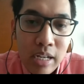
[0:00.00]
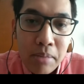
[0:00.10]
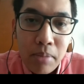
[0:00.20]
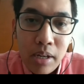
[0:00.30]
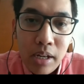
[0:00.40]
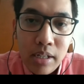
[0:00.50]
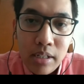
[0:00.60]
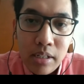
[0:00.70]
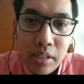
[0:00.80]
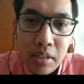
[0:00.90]
And
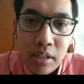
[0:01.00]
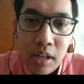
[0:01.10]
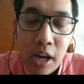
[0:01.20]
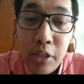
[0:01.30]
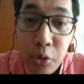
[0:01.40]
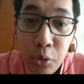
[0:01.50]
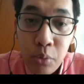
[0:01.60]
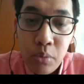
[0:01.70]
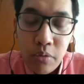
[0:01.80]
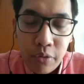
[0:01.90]
uh, I
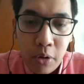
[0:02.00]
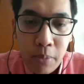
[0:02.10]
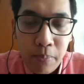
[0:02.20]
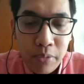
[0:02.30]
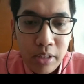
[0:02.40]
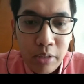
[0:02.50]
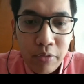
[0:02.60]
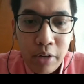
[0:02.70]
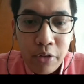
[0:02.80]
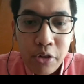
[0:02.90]
knew from the
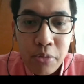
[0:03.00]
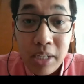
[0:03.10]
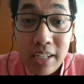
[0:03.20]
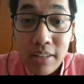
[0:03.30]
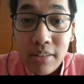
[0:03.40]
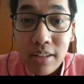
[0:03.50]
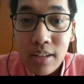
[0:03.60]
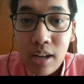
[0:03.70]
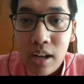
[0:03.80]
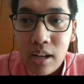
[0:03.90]
very first beginning that
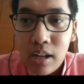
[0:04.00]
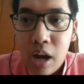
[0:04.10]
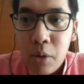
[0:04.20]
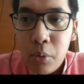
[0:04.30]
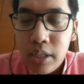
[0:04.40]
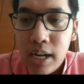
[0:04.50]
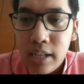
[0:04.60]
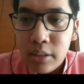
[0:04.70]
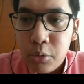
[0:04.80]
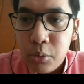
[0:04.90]
uh, I would
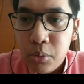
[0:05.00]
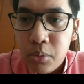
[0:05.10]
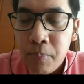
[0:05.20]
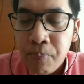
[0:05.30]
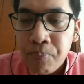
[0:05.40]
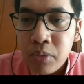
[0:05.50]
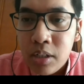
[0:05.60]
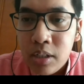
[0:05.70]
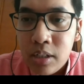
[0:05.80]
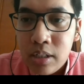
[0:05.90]
like to
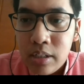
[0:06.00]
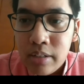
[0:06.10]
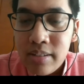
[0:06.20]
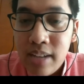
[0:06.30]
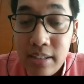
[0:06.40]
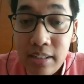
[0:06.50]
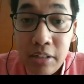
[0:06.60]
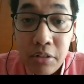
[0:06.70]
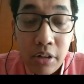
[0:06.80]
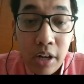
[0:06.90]
uh, study
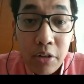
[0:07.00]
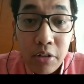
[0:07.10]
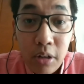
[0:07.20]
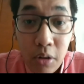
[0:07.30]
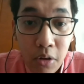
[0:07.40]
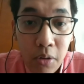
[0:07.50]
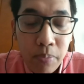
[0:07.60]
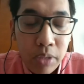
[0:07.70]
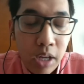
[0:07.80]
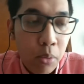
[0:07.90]
international law.
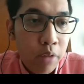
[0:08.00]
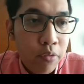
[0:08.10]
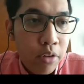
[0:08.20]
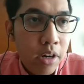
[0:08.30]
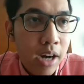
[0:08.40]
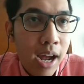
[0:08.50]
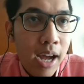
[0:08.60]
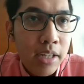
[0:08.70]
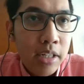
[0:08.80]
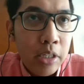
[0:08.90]
However,
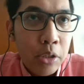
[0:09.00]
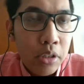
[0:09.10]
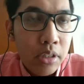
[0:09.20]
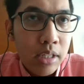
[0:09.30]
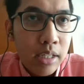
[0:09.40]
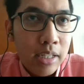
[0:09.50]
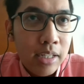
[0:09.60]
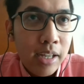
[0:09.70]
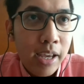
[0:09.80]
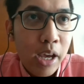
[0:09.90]
I did not
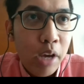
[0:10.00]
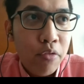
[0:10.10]
have,